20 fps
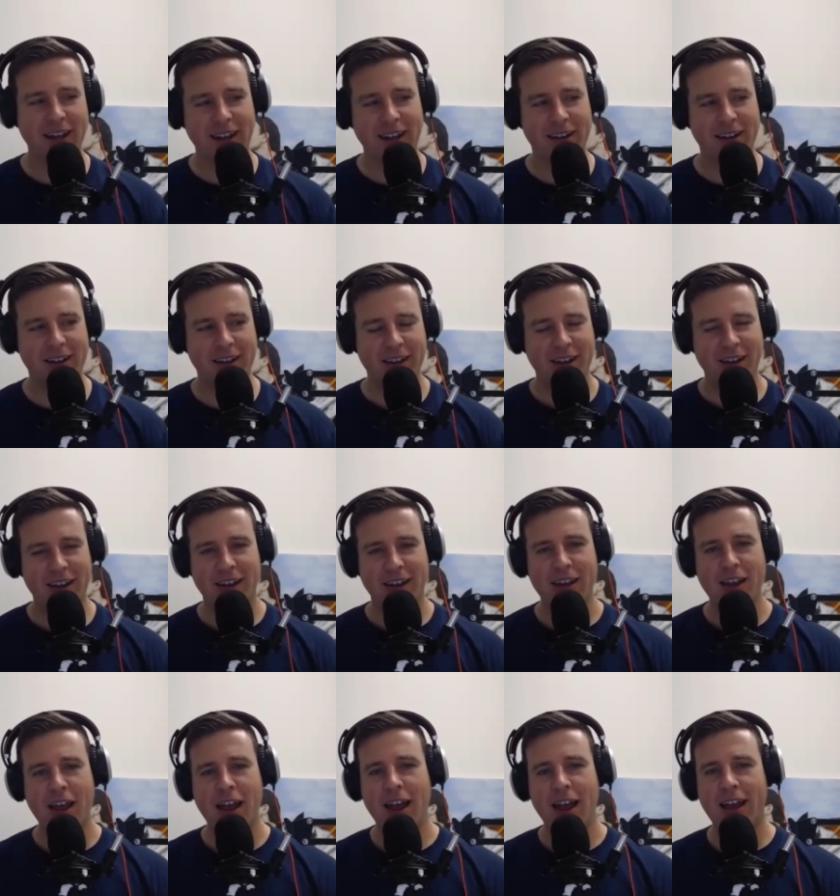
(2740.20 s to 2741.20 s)
it.
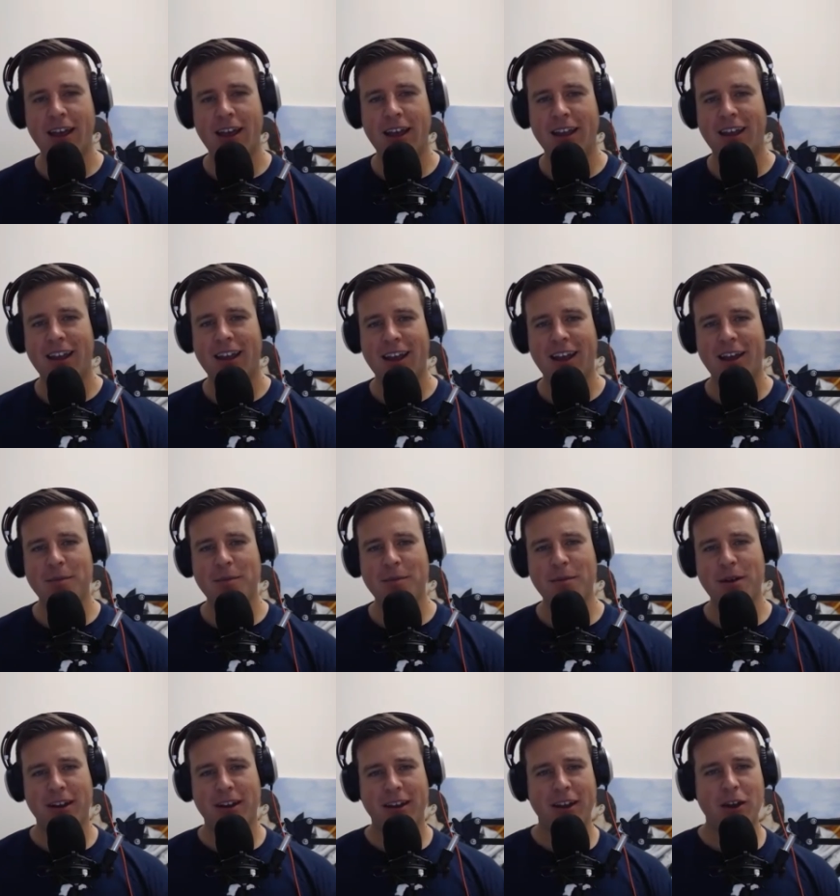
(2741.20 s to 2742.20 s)
Hey, Hey,
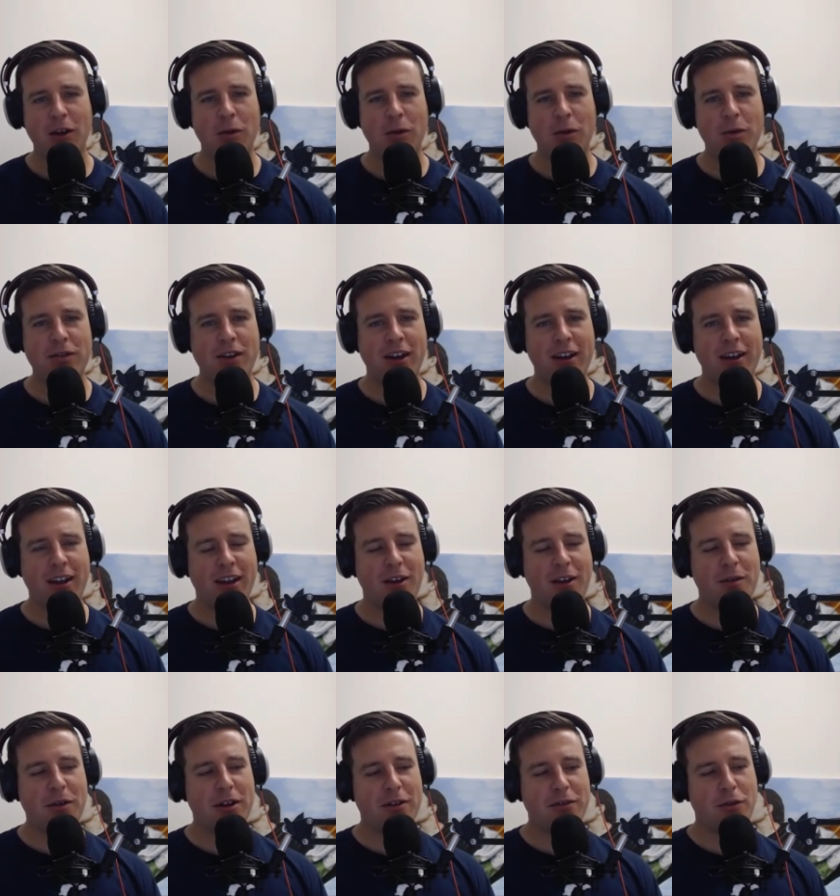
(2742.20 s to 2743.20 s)
Mark, we've got a,
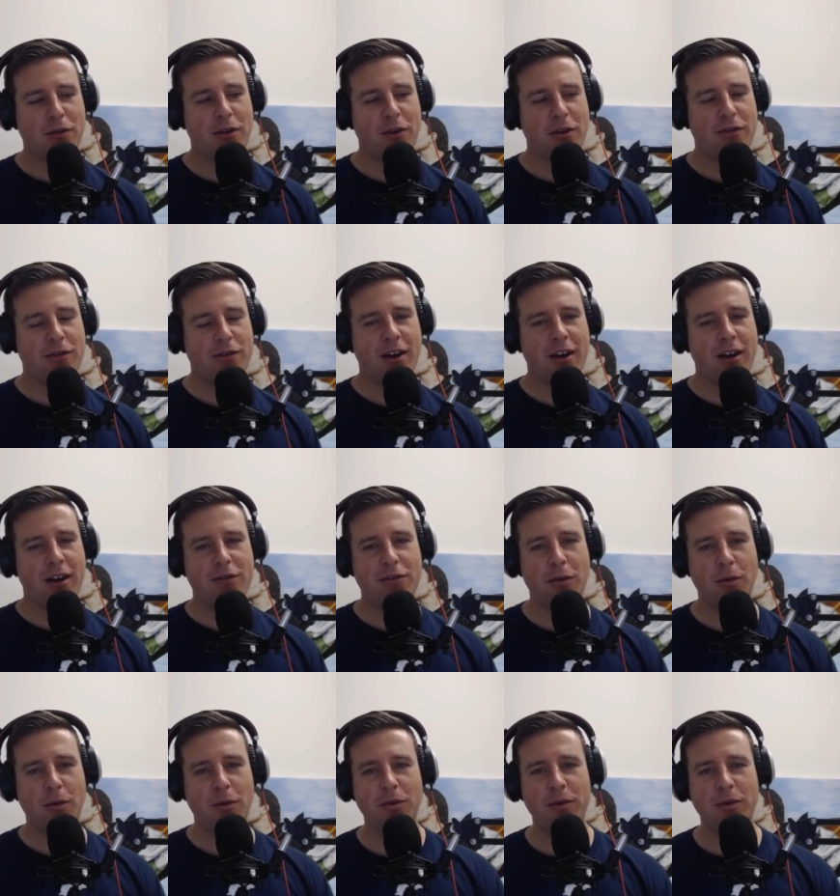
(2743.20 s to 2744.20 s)
we're at 45.
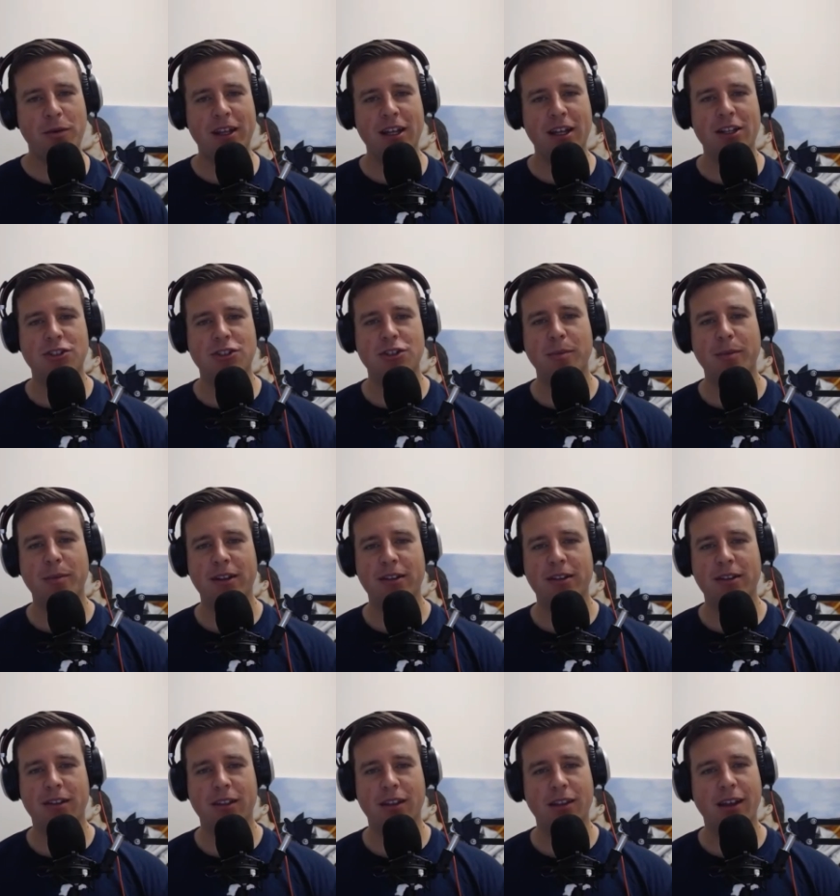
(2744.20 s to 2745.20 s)
Why don't we jump
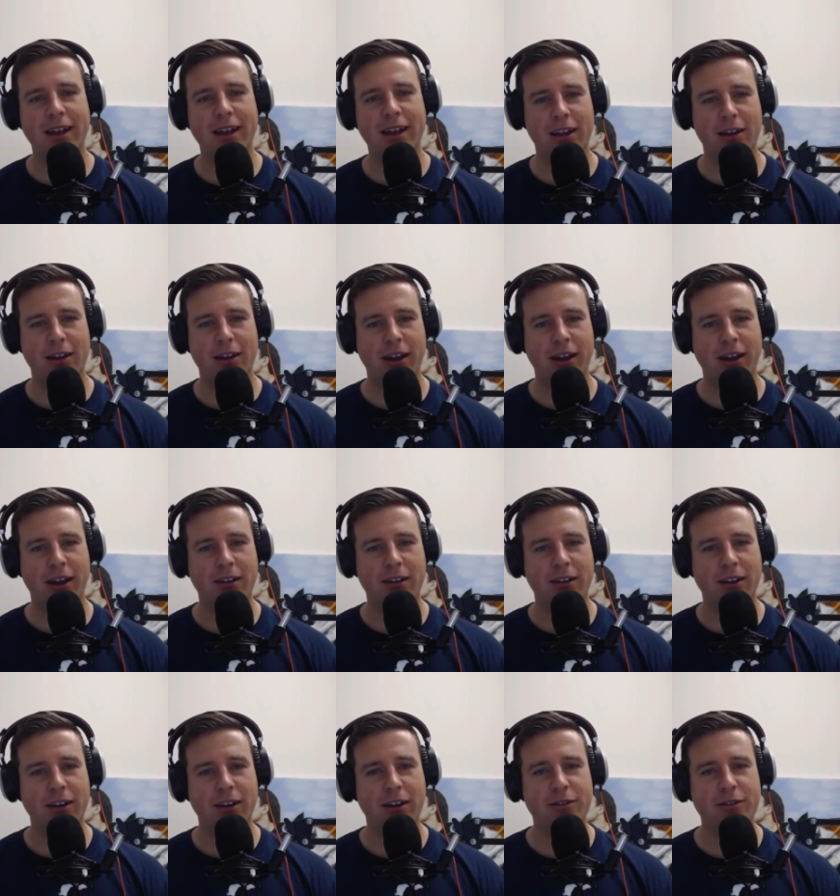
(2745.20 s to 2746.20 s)
into the lightning round? I
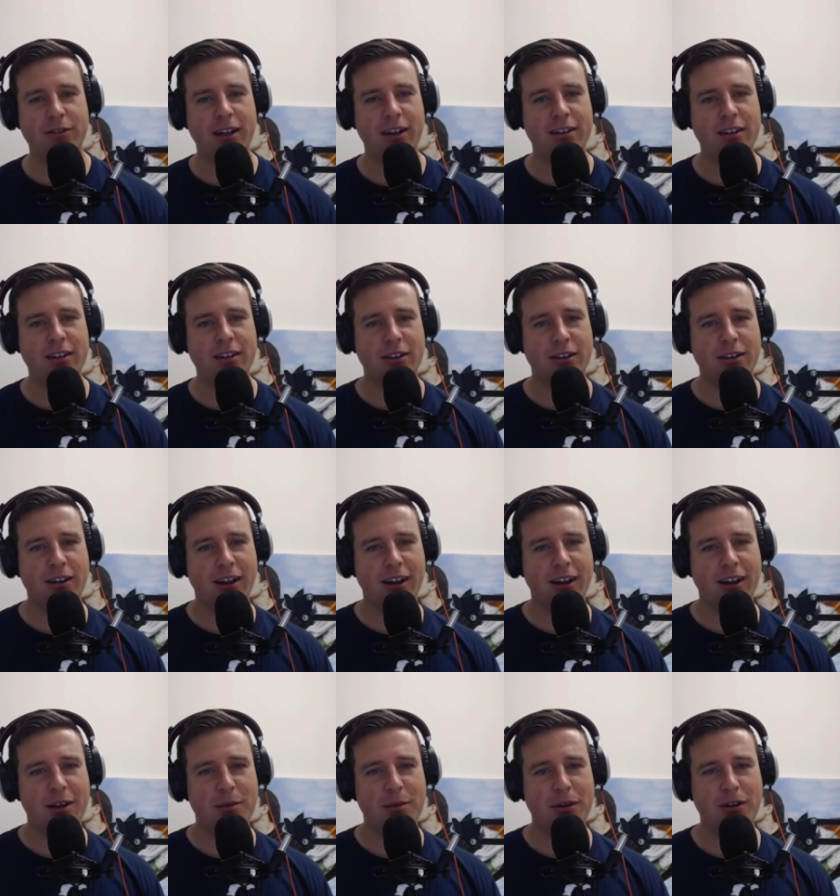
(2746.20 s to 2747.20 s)
don't know if Danny's ever
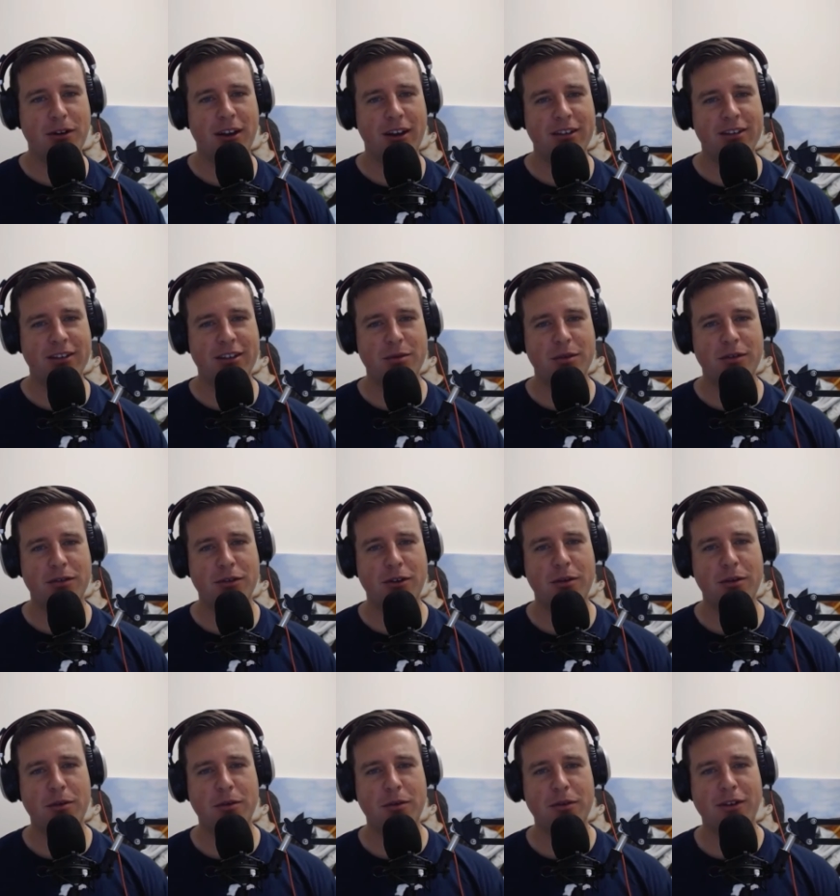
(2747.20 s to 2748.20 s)
uh, come across this before,
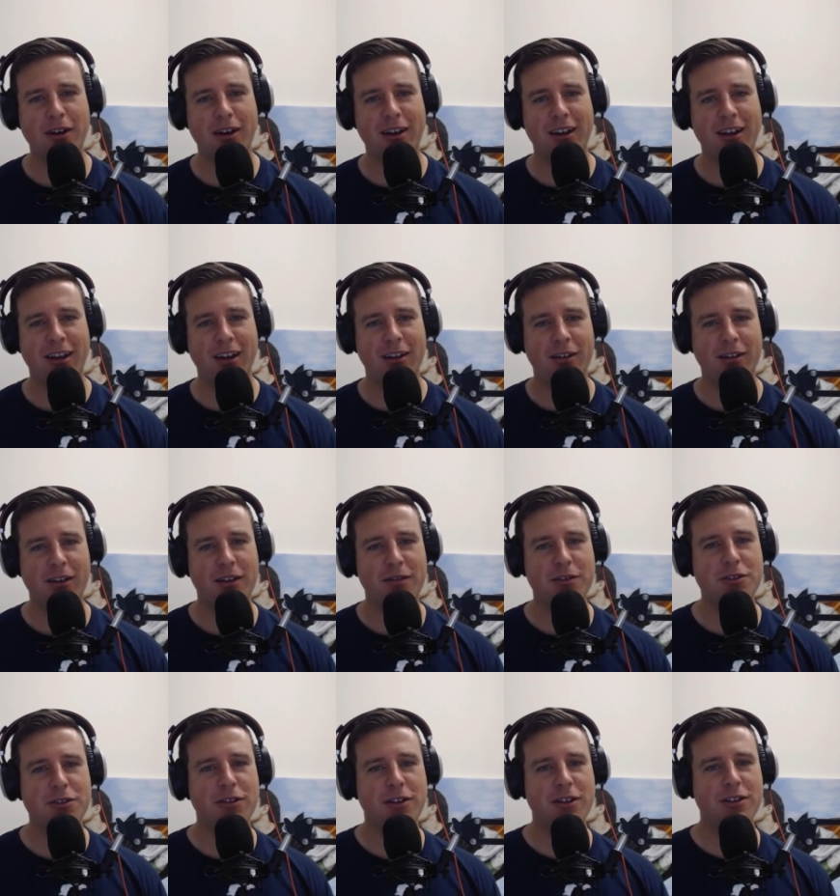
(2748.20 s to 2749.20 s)
but we've got a kind of a
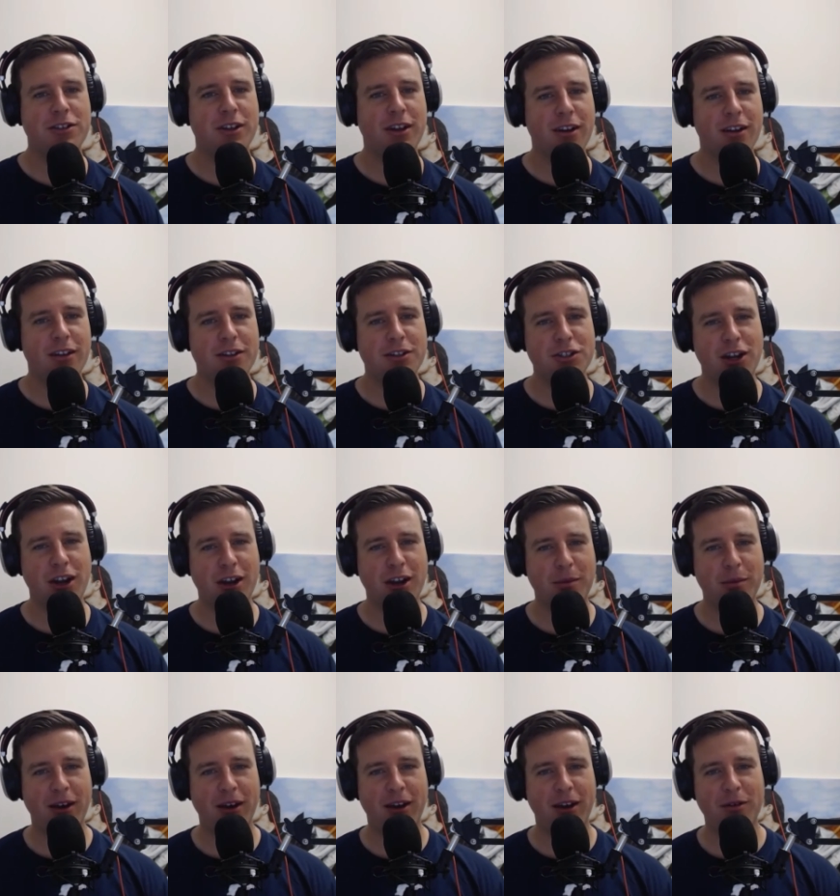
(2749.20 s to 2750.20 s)
tradition here on the Shark
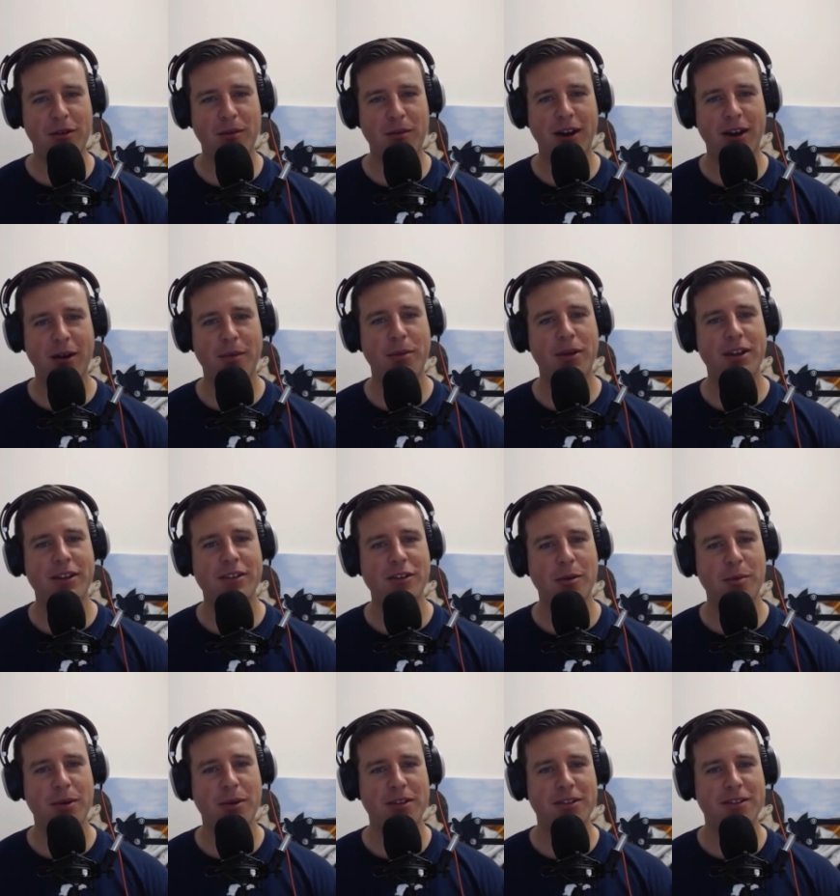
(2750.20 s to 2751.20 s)
Pod where Mark brings up
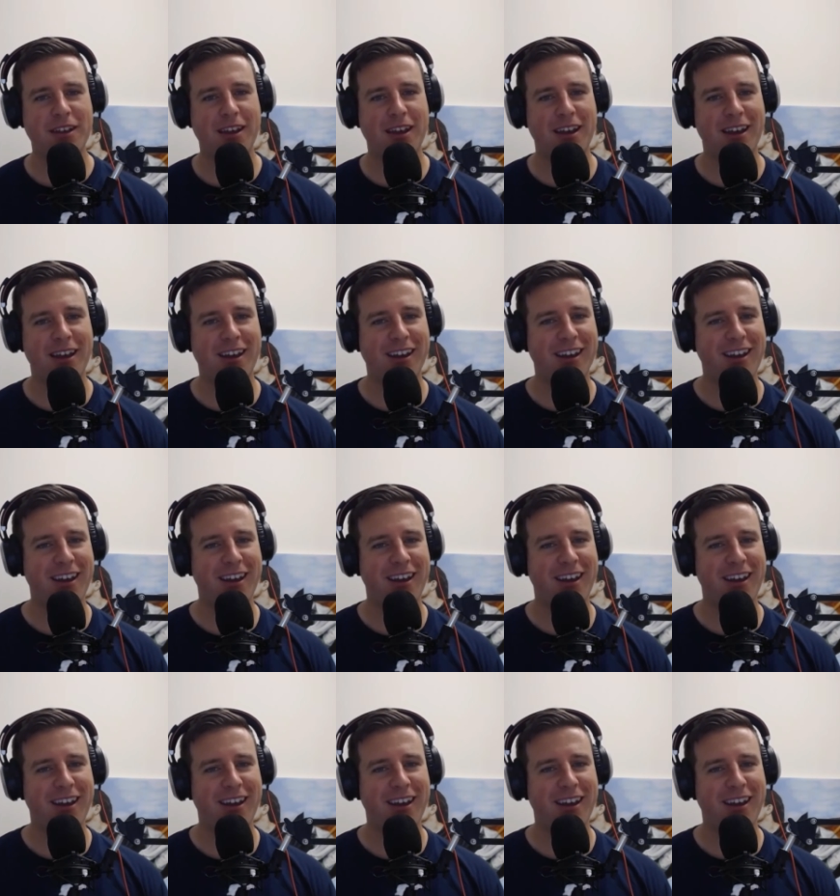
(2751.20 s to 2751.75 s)
his, uh,